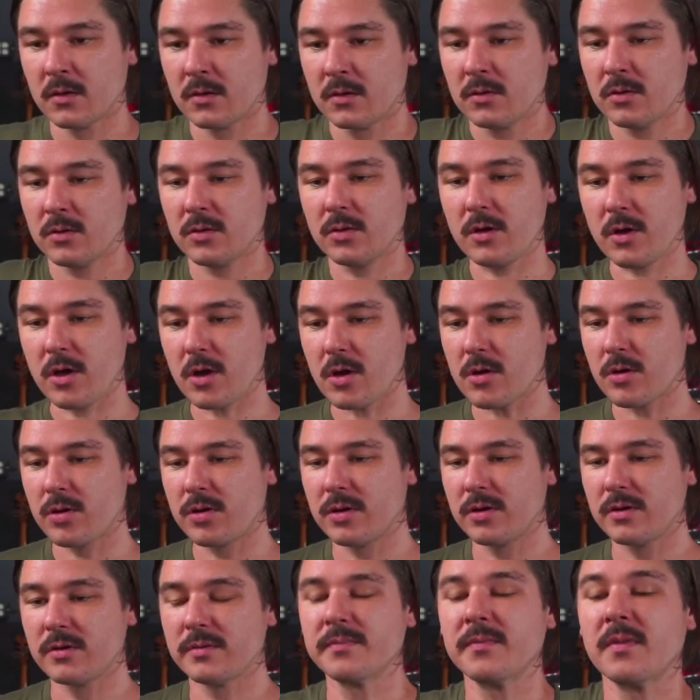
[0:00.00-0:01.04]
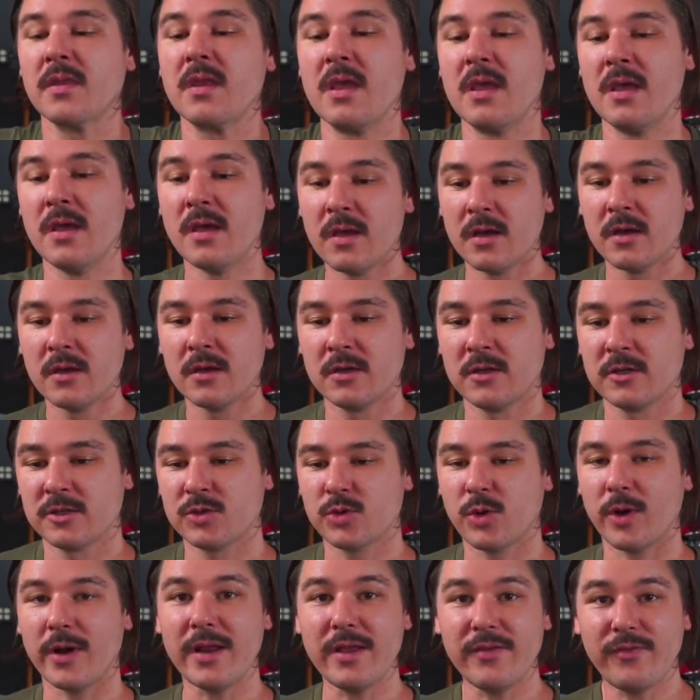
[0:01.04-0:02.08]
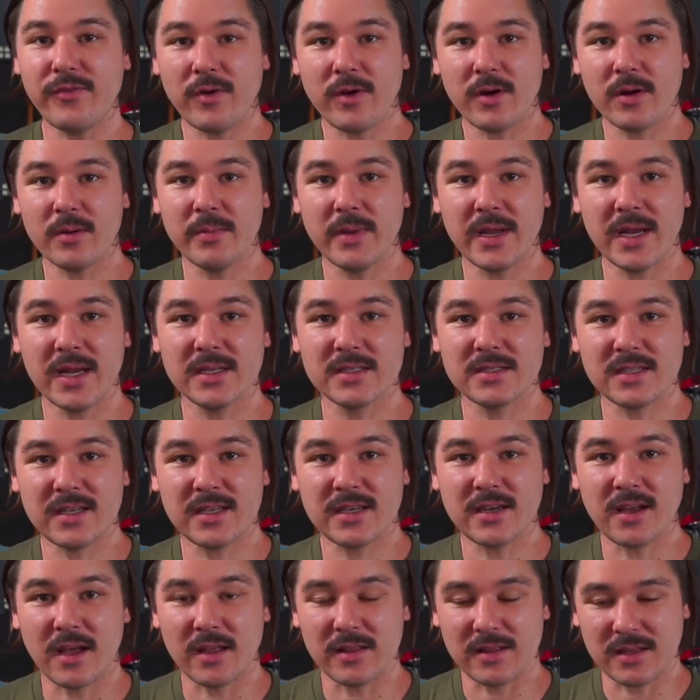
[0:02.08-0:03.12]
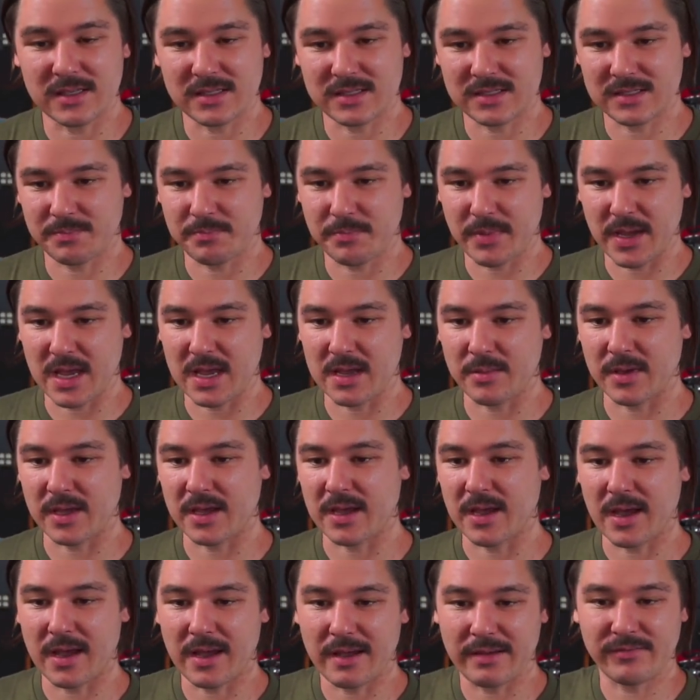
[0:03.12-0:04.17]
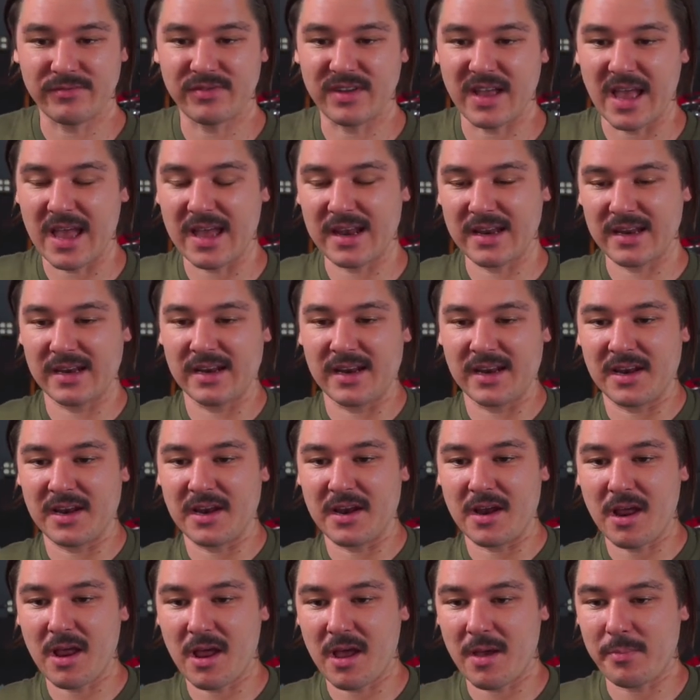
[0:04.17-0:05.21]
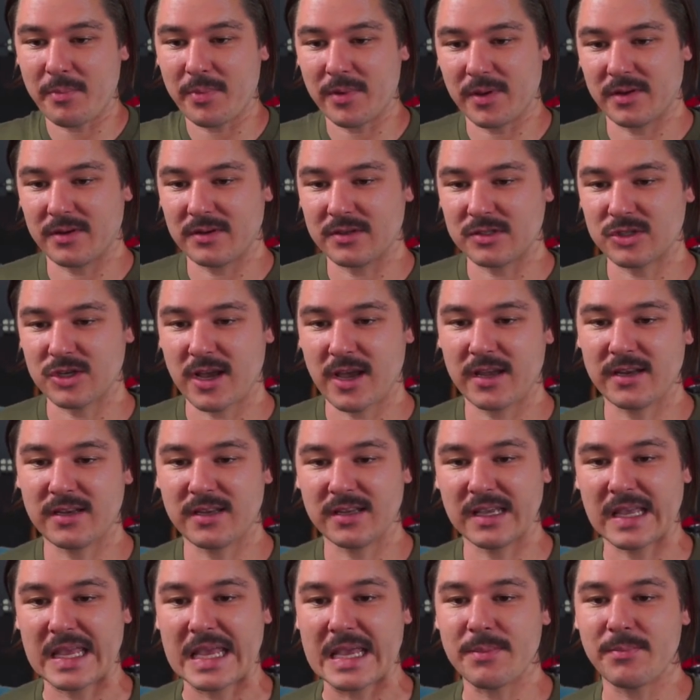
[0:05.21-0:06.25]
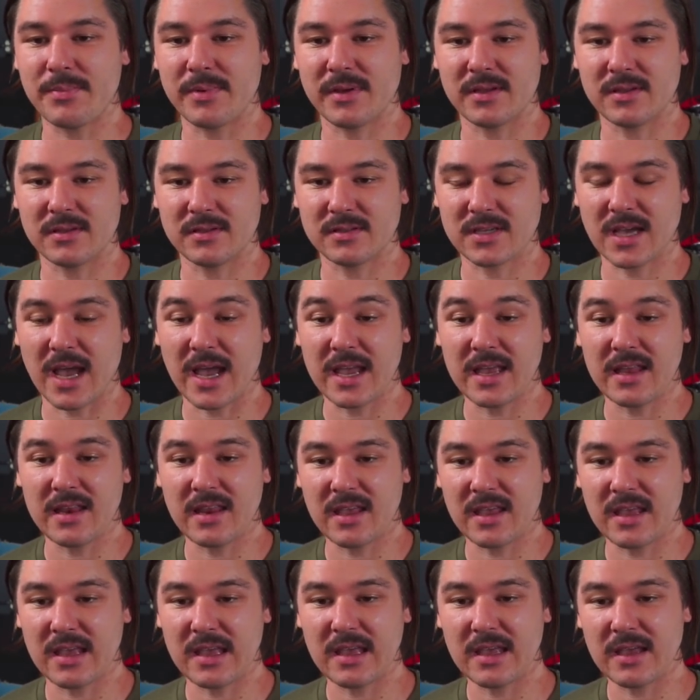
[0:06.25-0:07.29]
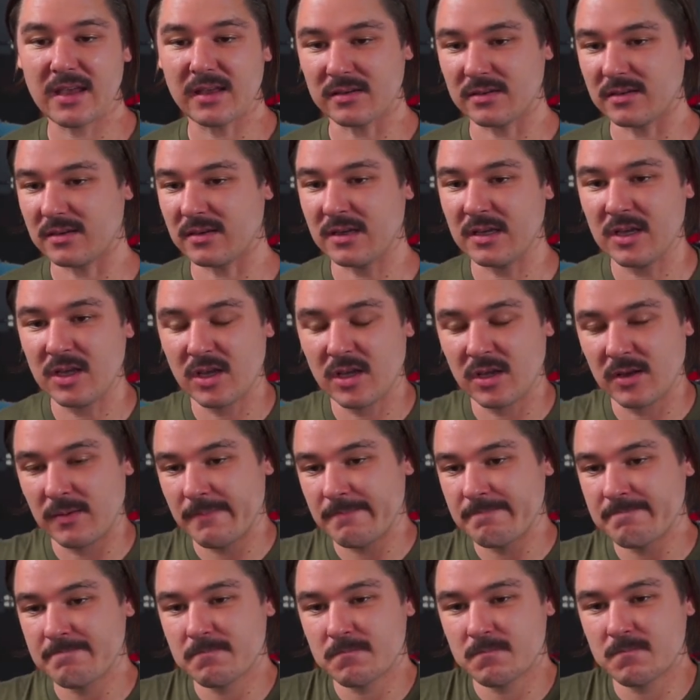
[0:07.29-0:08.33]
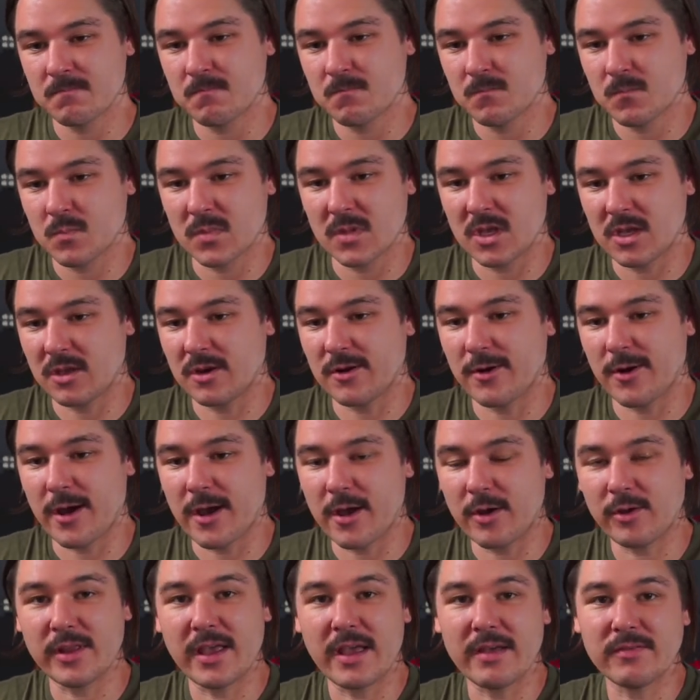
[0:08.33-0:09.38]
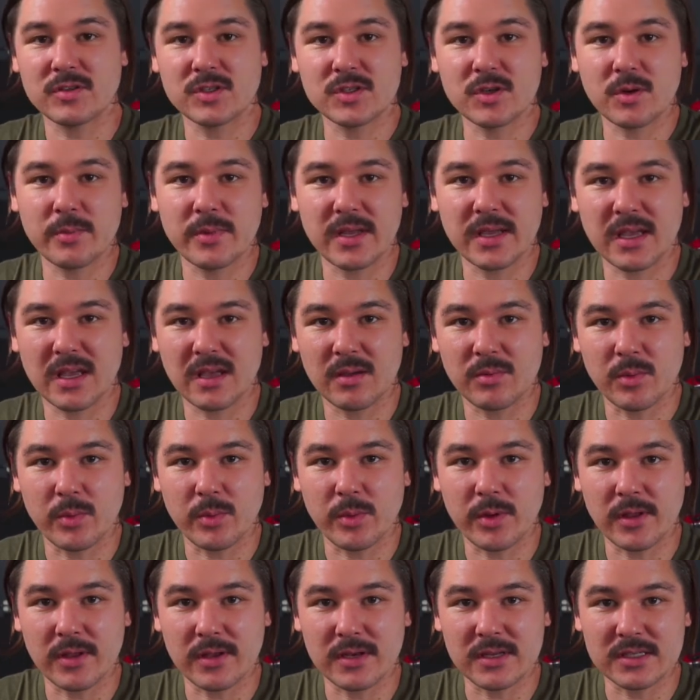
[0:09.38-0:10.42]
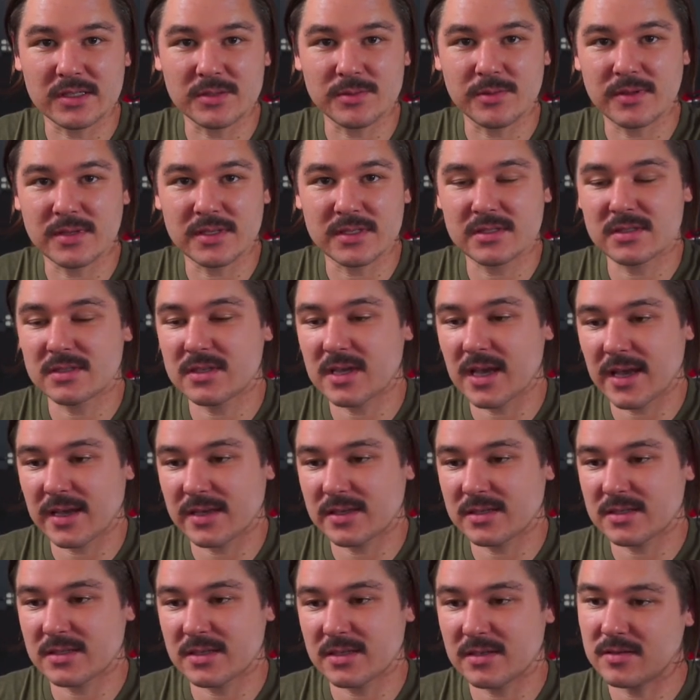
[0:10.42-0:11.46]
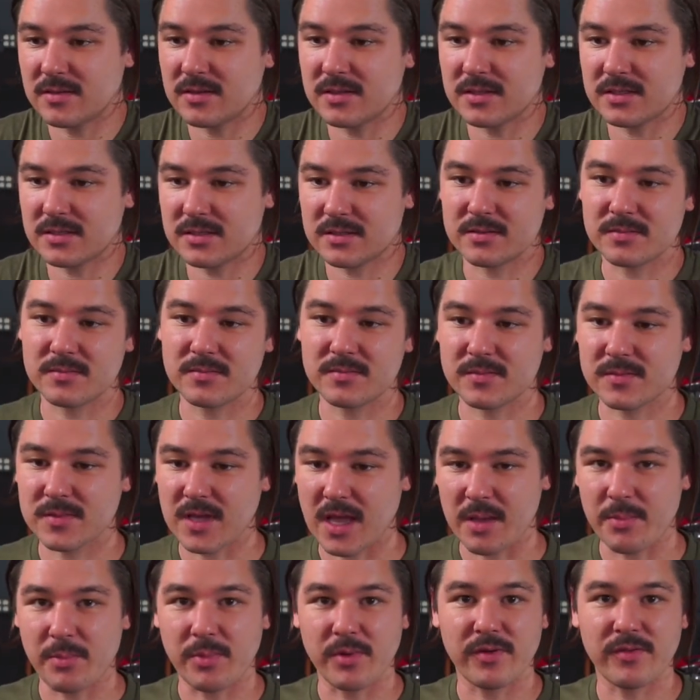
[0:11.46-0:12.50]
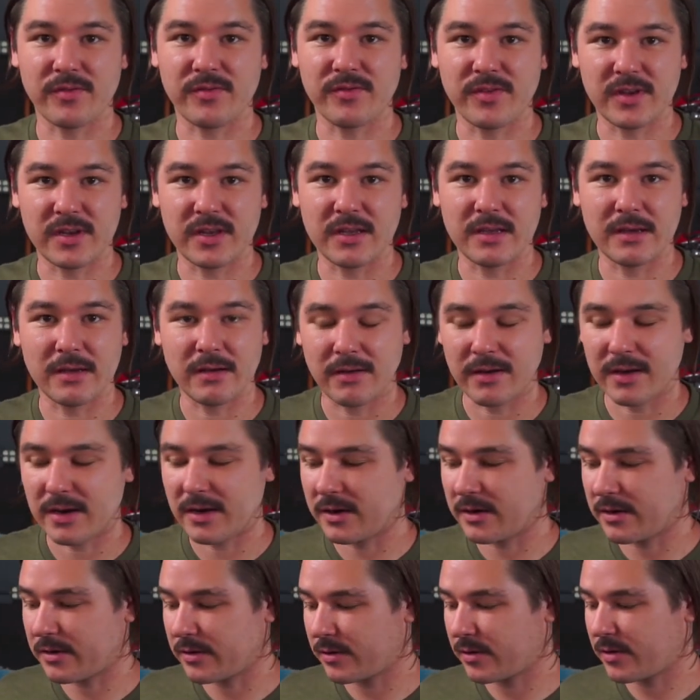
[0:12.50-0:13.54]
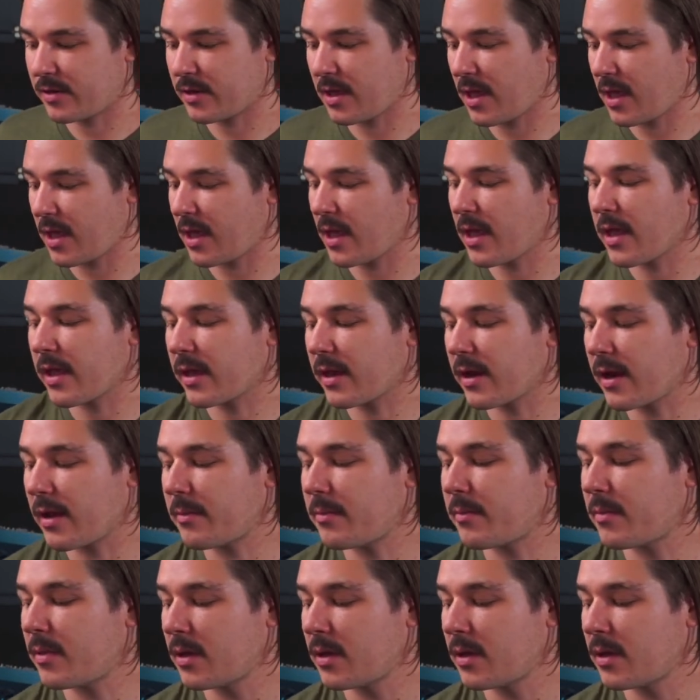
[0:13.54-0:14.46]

Whew. 24 minutes in on this baby. I've edited it up and tried to keep it tidy, and I only have so many capabilities with this text in this type of video editor thing, and I'm